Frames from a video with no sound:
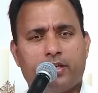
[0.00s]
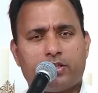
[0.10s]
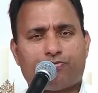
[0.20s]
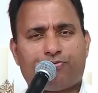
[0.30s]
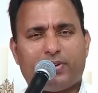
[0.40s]

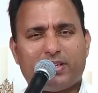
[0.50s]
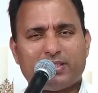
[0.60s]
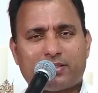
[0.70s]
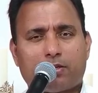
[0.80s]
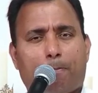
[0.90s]
Is
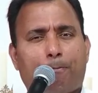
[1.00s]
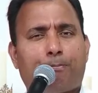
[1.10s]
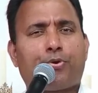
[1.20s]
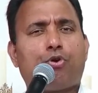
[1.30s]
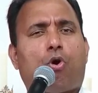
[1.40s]
first
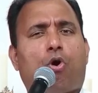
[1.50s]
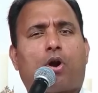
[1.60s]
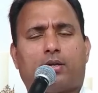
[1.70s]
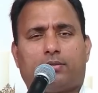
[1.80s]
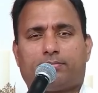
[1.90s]

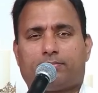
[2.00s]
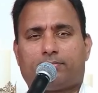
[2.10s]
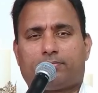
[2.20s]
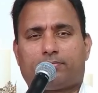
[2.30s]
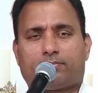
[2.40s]

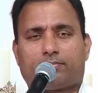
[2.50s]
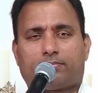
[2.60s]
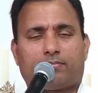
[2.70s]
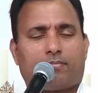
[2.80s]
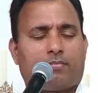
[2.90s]

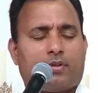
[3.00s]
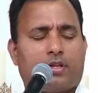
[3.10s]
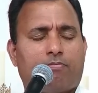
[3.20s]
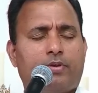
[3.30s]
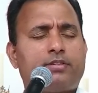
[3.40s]
pure.
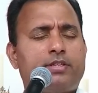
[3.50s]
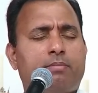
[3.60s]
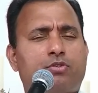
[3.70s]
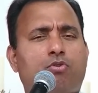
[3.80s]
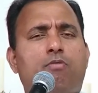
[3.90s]

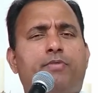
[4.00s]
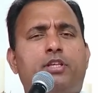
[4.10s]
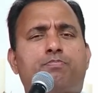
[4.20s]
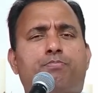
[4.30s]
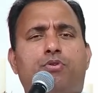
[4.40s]
Wisdom is
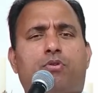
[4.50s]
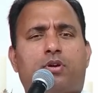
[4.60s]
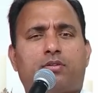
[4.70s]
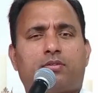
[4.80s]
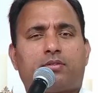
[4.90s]
always
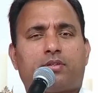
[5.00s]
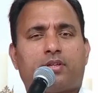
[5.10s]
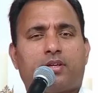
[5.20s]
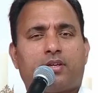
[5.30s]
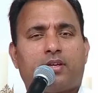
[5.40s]
pure.
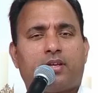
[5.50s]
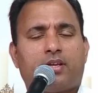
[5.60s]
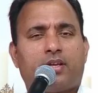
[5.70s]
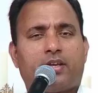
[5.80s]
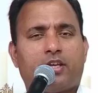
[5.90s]

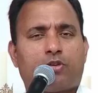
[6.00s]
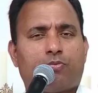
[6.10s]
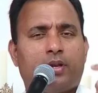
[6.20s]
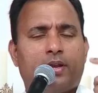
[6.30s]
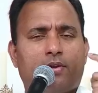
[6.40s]
It
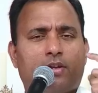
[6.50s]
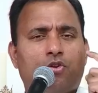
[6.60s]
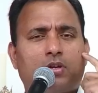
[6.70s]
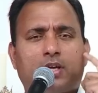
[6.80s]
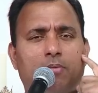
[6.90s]
will
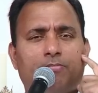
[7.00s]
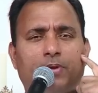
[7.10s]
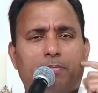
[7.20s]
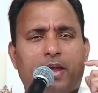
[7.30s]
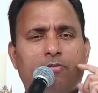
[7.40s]
not come
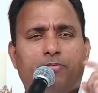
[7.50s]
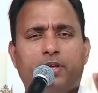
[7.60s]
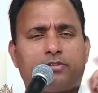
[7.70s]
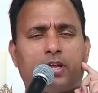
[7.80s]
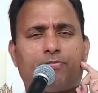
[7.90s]
from
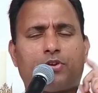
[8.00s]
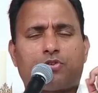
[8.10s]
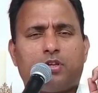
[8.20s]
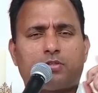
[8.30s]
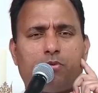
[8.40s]
envy,
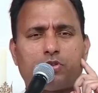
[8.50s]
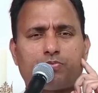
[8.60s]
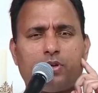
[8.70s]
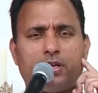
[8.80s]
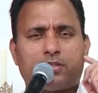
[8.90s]
selfishness,
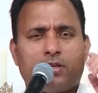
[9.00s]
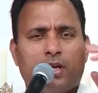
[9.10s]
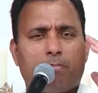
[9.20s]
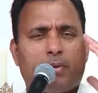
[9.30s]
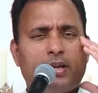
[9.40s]
boastfulness,
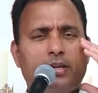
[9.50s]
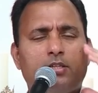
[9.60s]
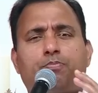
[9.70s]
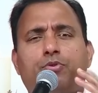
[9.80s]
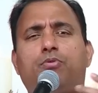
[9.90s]
but it
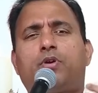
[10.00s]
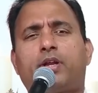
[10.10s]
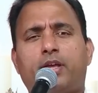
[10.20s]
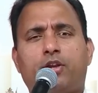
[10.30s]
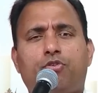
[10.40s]
is
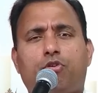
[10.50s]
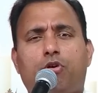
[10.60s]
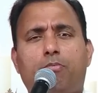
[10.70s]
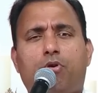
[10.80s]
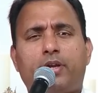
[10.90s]
pure in
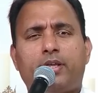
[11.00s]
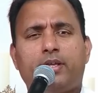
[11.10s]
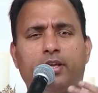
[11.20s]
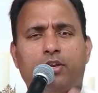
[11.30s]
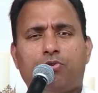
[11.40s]
your
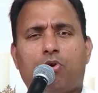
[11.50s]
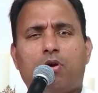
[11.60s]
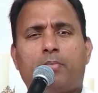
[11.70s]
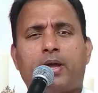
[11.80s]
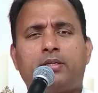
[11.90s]
body, in
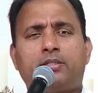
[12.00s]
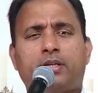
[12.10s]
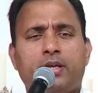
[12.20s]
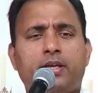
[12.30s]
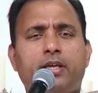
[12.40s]
your mind,
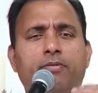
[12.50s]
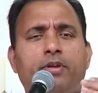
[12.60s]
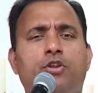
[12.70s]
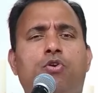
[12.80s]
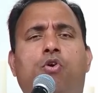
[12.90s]

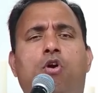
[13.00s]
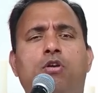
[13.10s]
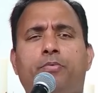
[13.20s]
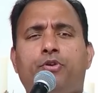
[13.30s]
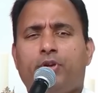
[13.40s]
even in your
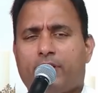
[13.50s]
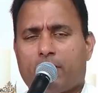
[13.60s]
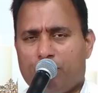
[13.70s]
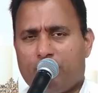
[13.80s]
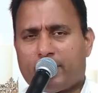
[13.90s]

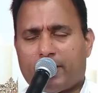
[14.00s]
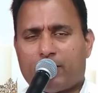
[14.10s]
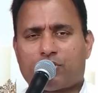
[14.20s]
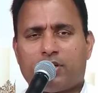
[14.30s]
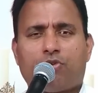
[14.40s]

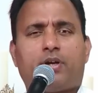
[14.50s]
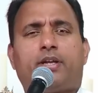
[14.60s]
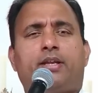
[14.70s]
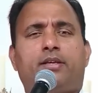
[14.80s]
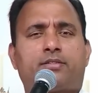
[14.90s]
communication, your
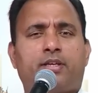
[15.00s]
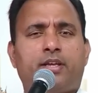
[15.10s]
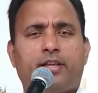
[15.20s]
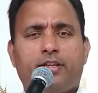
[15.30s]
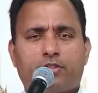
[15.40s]
dealings.
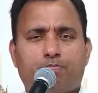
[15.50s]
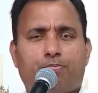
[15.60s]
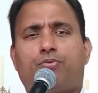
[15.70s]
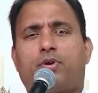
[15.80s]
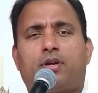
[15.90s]
It is
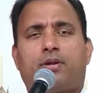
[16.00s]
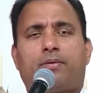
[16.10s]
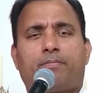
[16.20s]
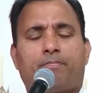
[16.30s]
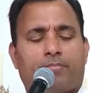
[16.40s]
pure.
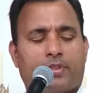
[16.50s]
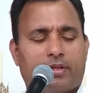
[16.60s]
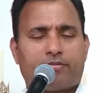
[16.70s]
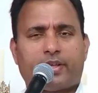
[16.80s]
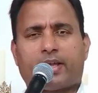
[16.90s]

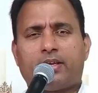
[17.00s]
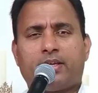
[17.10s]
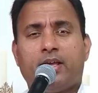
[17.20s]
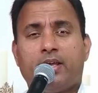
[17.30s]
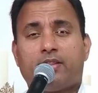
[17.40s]

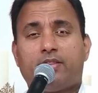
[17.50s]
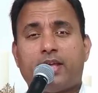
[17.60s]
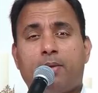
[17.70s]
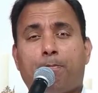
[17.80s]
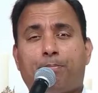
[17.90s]
Second,
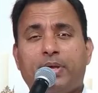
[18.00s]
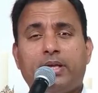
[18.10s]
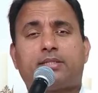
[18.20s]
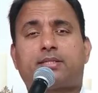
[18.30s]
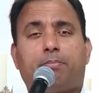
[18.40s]
then
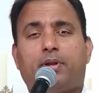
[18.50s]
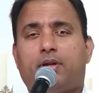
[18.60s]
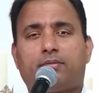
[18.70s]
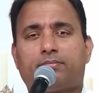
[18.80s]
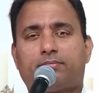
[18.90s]
peaceable.
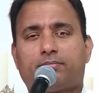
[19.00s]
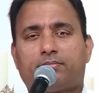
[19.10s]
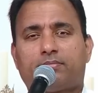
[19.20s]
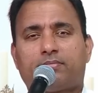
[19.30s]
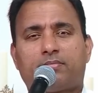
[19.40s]

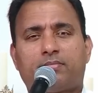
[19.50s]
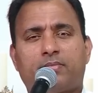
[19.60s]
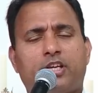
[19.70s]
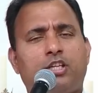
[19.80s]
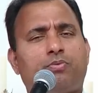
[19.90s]

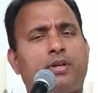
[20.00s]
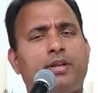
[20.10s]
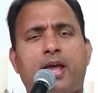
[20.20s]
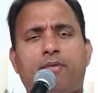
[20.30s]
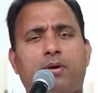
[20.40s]
It will
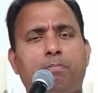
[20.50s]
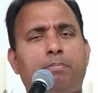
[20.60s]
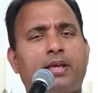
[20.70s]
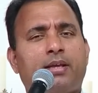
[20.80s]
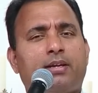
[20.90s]
never
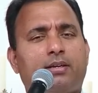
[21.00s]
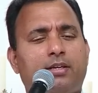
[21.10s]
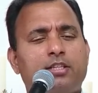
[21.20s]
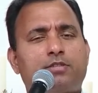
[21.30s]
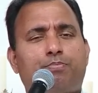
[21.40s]

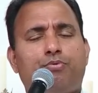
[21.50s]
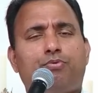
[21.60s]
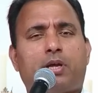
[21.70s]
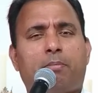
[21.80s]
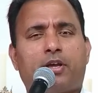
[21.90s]
bring
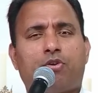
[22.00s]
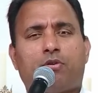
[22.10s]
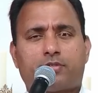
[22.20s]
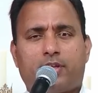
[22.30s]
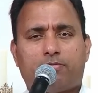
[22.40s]
dispute among
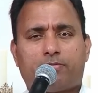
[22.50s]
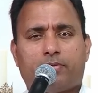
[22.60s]
yourself.